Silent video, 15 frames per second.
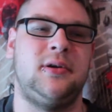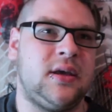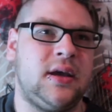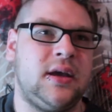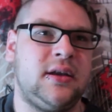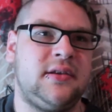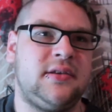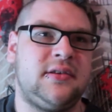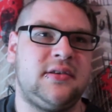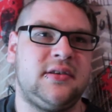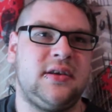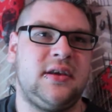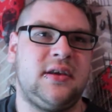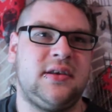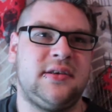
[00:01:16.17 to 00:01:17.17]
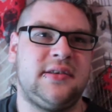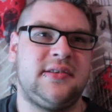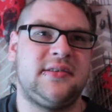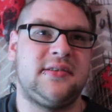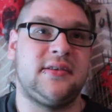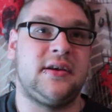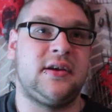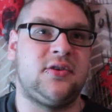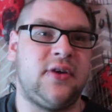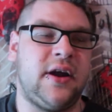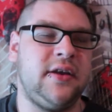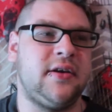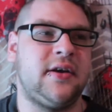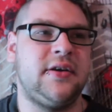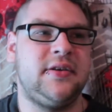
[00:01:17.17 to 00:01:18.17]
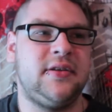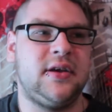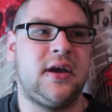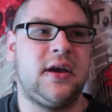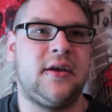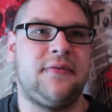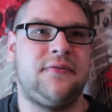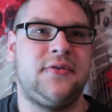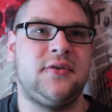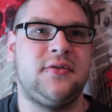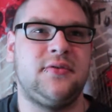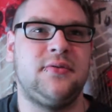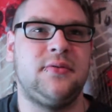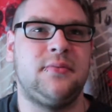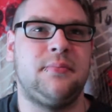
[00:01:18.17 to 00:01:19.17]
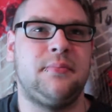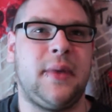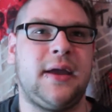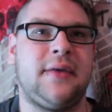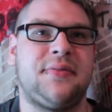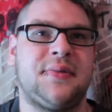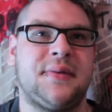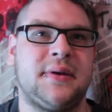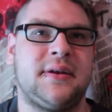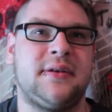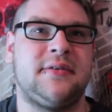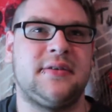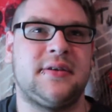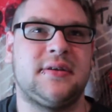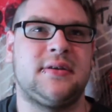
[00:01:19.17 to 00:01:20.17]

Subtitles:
It is a great idea if you make that